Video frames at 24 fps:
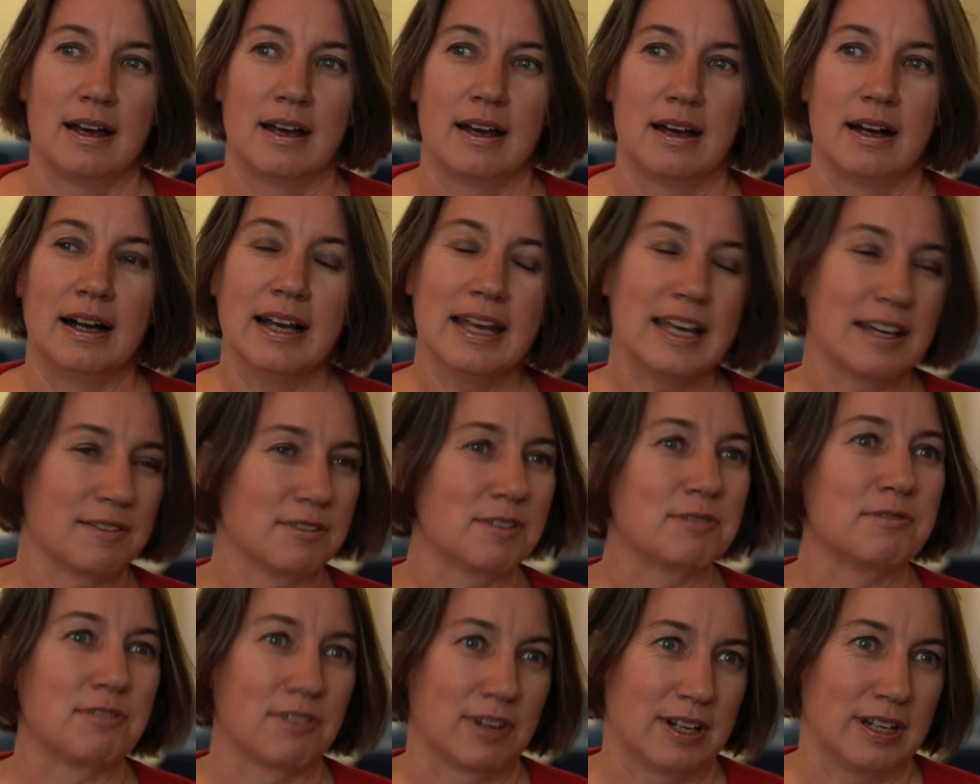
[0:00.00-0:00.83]
I have
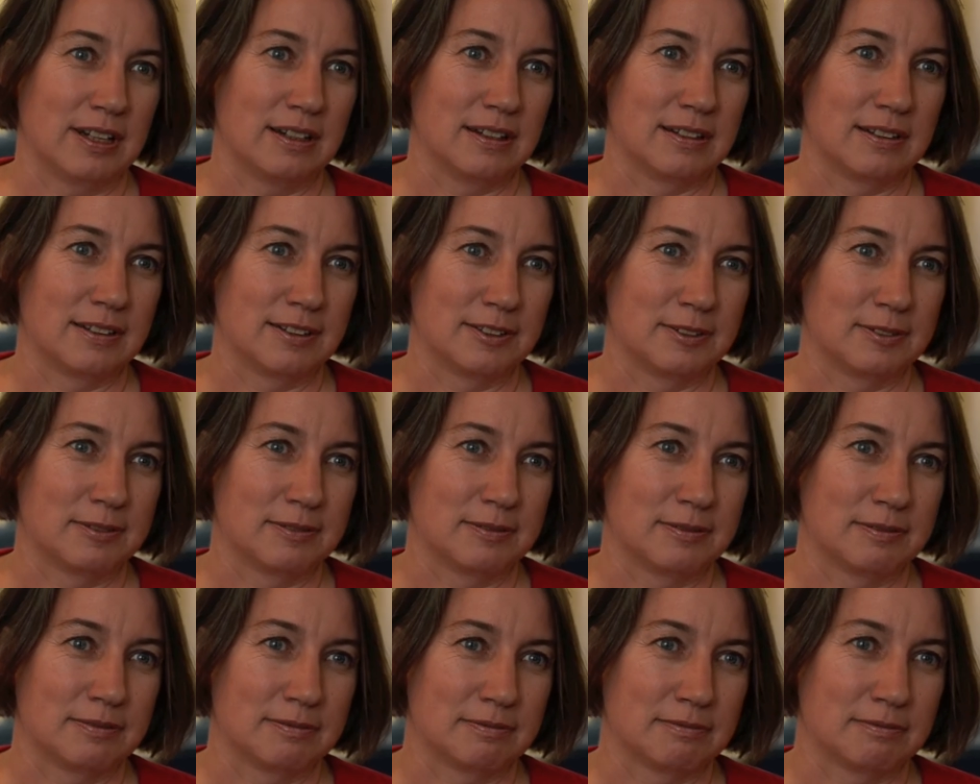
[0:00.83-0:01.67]
a friend
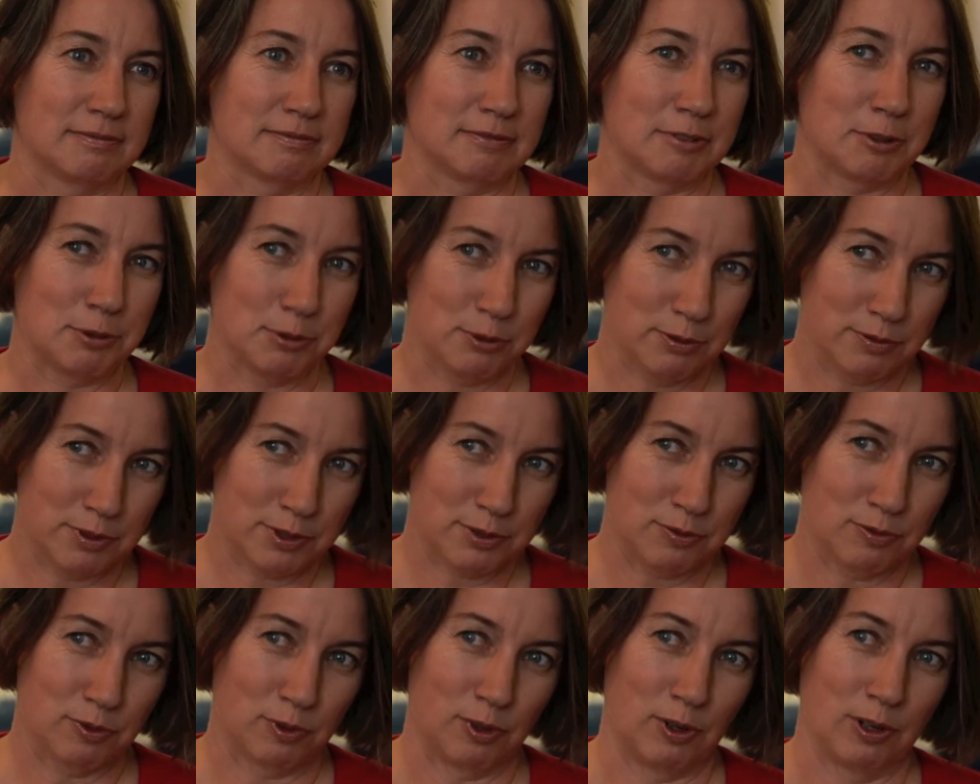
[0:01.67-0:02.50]
who
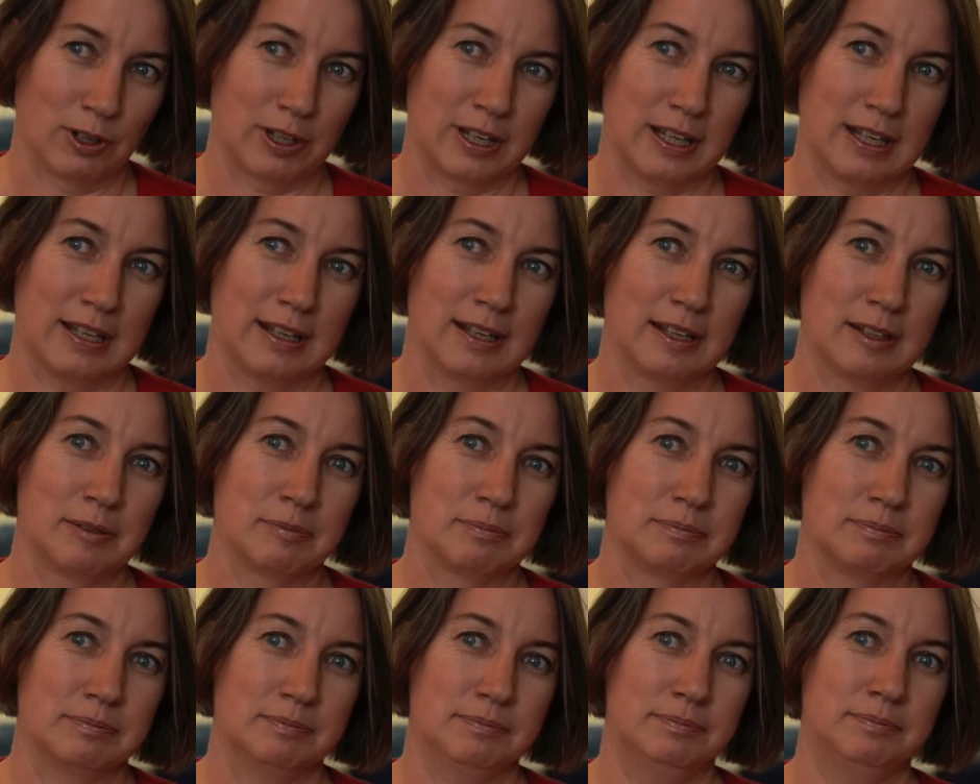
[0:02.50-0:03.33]
was walking
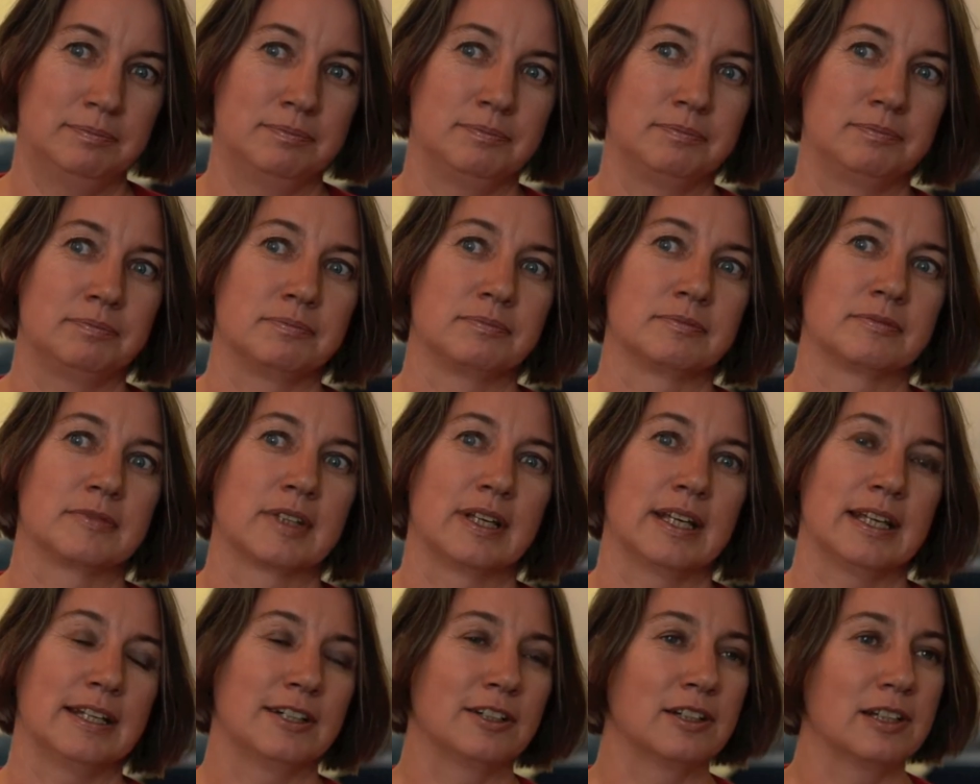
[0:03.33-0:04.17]

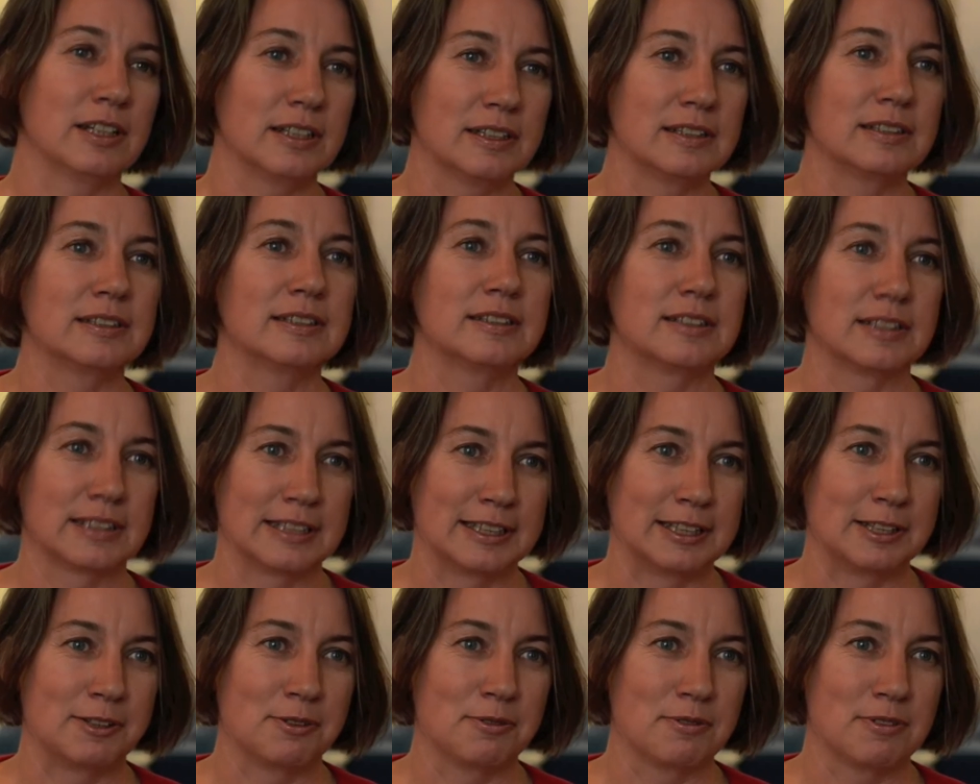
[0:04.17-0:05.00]
in a little
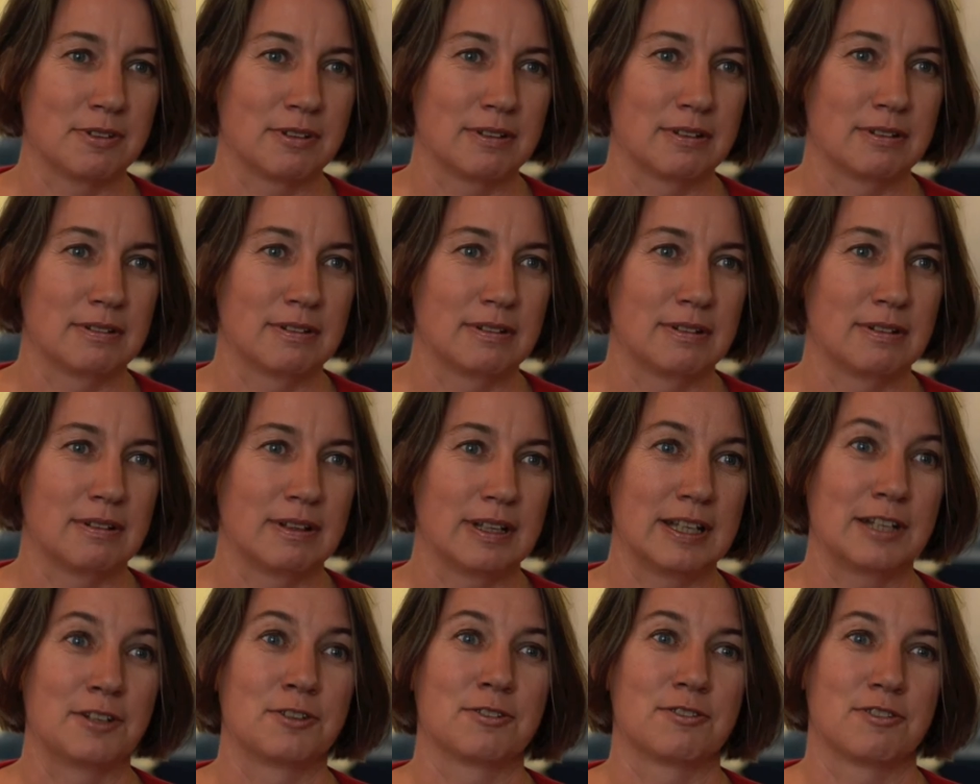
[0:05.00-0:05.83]
town
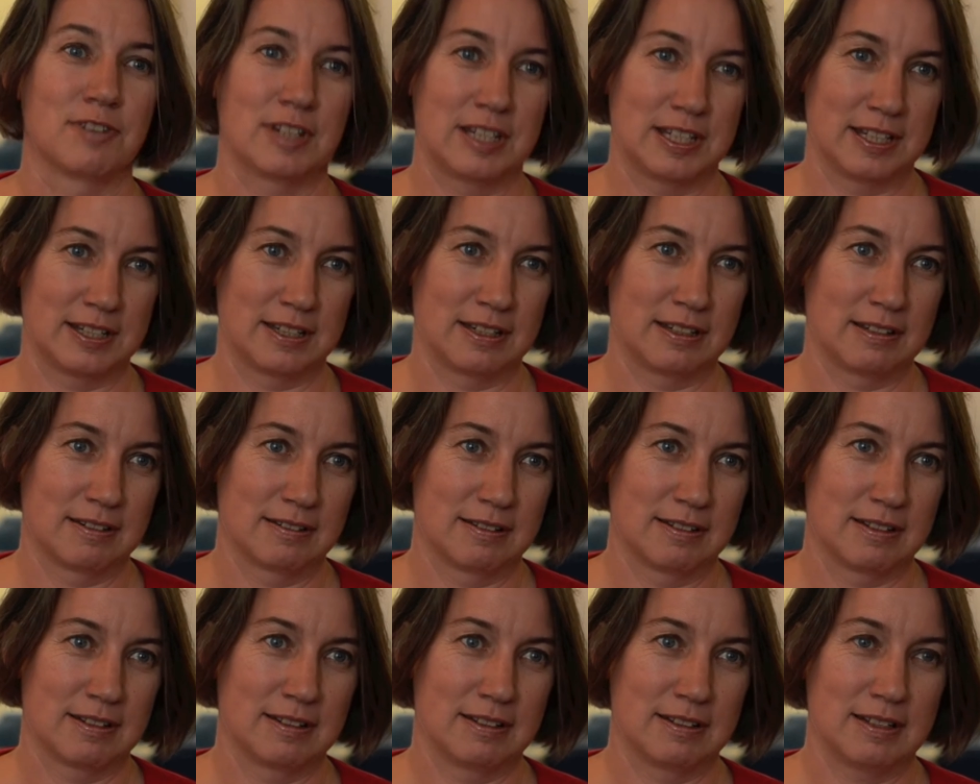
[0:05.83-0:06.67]
in Orissa
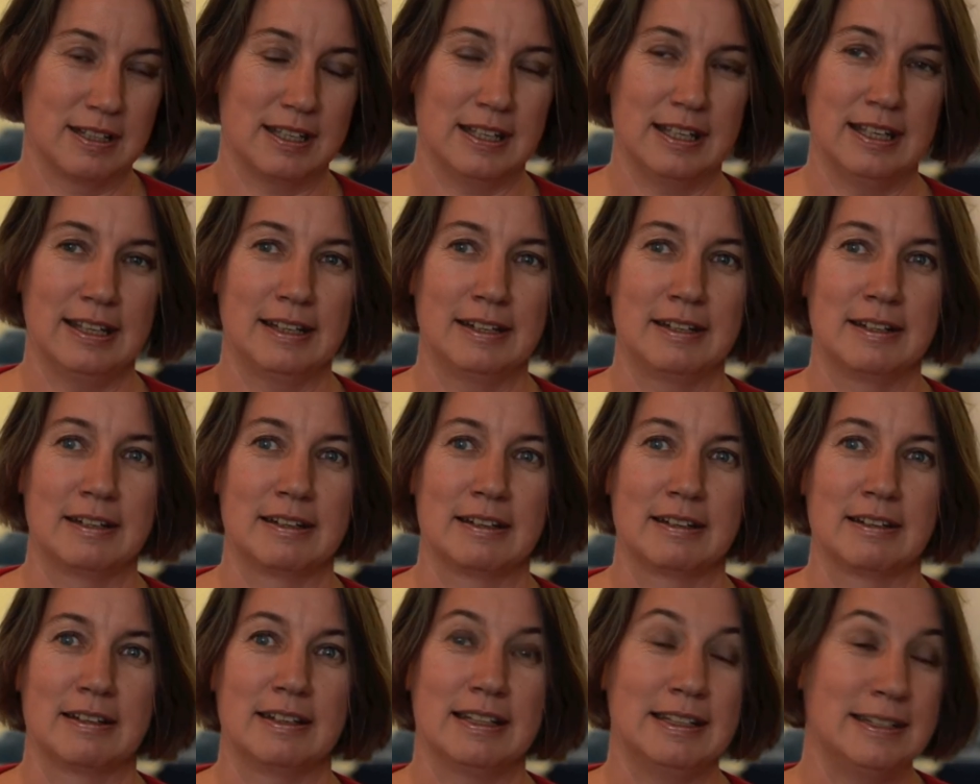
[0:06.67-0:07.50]
in
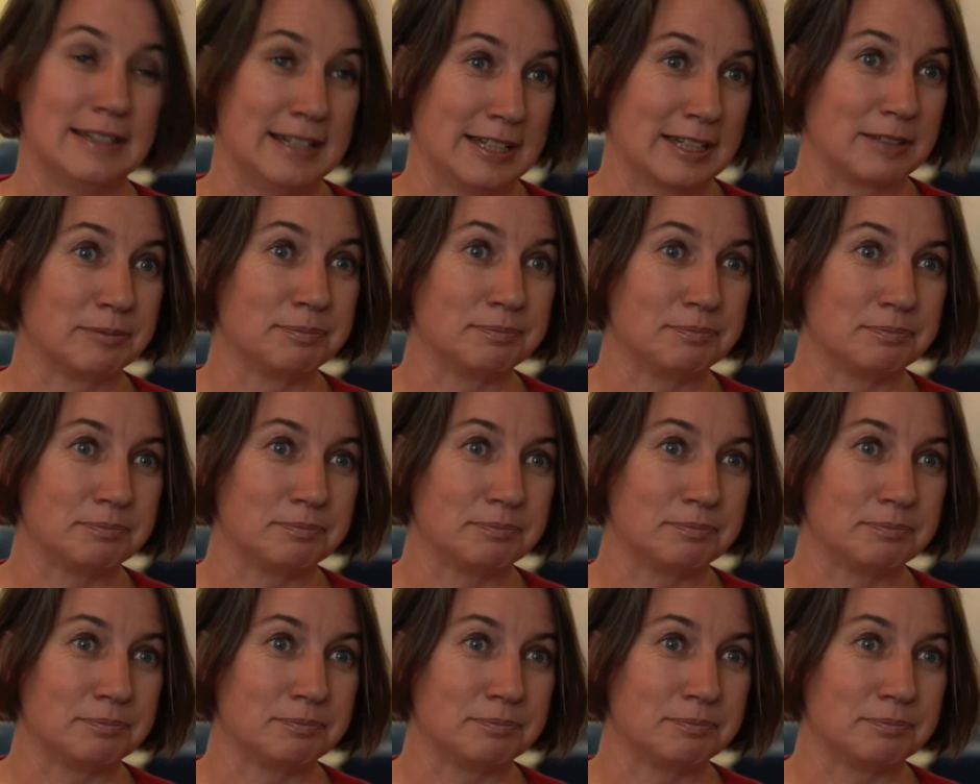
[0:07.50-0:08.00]
India.